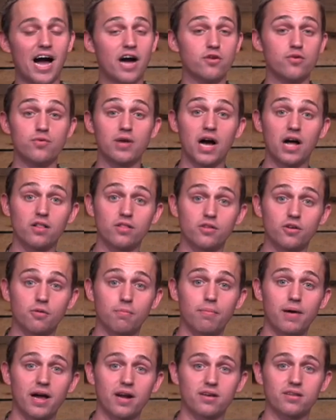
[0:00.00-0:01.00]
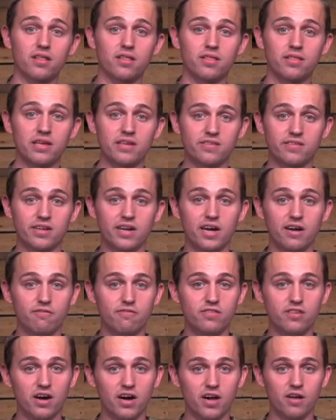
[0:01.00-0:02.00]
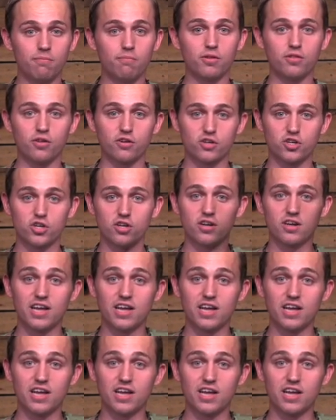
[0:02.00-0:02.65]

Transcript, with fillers: I do not look back to the things that I have done, but look